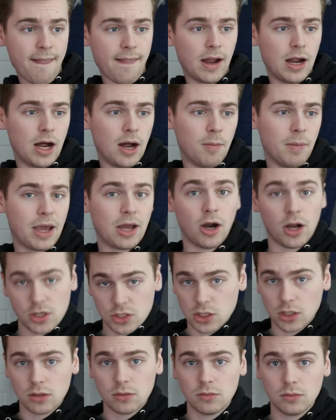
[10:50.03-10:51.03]
And
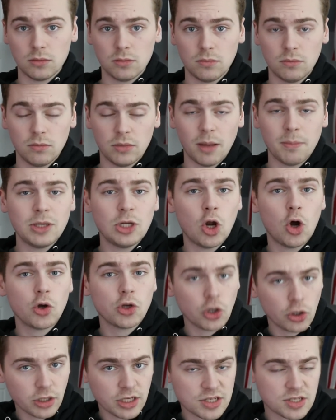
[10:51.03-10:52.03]
also, let me know
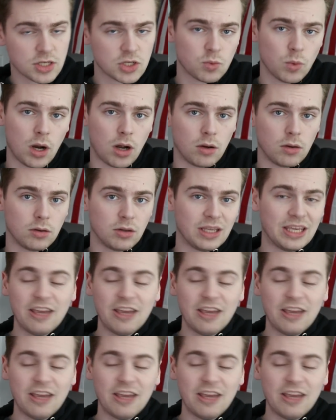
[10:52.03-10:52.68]
your list as well.